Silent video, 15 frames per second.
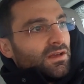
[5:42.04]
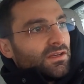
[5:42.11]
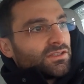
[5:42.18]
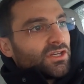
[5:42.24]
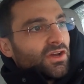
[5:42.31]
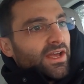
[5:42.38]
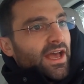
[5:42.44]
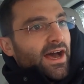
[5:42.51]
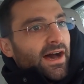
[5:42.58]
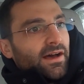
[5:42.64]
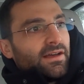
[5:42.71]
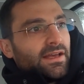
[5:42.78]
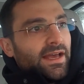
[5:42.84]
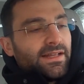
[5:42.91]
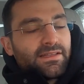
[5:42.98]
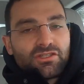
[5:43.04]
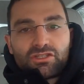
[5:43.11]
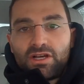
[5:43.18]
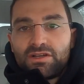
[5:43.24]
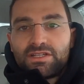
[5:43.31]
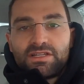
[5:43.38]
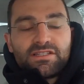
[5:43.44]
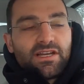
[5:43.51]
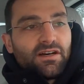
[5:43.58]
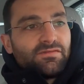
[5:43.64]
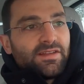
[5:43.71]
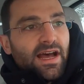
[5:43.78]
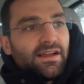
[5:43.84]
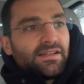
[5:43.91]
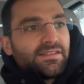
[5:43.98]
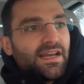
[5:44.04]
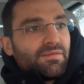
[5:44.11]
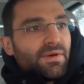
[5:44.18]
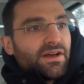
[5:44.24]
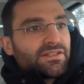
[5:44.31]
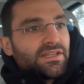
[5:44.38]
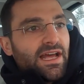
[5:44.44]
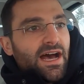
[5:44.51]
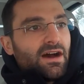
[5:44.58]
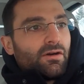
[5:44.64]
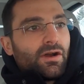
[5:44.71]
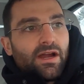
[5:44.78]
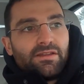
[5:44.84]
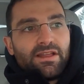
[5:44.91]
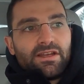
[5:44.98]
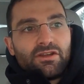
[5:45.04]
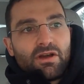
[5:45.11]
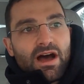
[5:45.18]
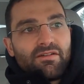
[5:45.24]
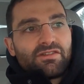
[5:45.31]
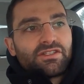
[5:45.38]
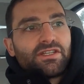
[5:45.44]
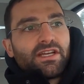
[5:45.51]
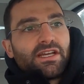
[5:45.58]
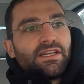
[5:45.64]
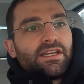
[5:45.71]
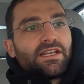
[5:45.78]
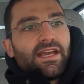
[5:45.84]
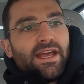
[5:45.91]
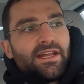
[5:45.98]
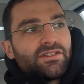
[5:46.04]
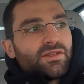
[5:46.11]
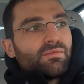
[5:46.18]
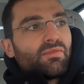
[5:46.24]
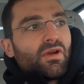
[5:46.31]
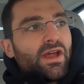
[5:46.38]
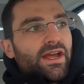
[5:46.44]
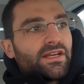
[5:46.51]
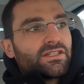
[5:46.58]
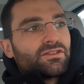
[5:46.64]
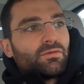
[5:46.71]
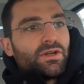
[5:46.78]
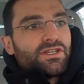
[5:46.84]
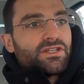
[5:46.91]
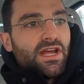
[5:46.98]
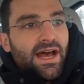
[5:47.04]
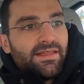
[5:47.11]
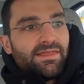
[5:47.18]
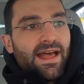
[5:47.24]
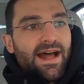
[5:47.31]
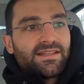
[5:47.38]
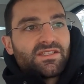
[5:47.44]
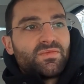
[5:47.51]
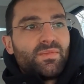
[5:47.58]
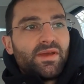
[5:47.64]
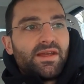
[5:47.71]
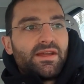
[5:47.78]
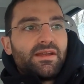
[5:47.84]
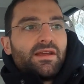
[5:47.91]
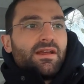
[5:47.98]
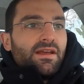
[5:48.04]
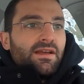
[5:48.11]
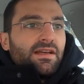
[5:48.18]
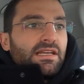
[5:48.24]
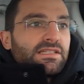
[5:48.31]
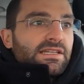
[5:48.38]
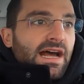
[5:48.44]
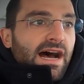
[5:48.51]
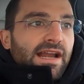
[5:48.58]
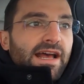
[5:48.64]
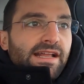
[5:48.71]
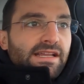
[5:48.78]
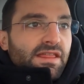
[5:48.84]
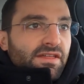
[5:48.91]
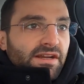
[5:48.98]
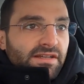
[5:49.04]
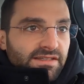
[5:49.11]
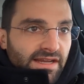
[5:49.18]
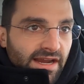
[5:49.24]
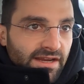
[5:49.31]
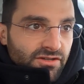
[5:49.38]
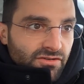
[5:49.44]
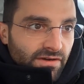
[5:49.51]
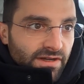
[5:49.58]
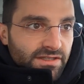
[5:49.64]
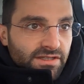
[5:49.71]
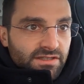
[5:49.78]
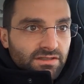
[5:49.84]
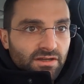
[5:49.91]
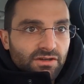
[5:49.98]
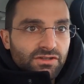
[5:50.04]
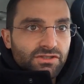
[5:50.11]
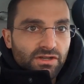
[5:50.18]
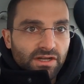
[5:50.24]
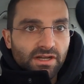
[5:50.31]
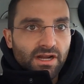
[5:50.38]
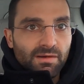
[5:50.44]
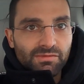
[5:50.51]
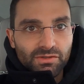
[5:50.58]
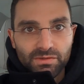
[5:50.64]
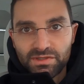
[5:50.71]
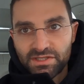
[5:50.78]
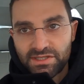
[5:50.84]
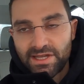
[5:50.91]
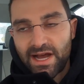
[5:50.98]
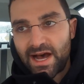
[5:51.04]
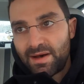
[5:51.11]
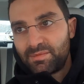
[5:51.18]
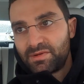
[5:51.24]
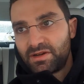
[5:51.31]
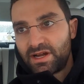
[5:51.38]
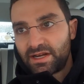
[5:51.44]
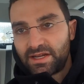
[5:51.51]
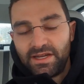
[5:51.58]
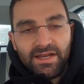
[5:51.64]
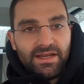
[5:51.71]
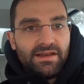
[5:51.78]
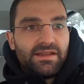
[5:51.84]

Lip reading: So yeah, it slows itself down to 10 miles an hour, and then you obviously can engage the brakes, which at that speed is not anything dangerous. As long as you can come to a stop, you're not gonna hit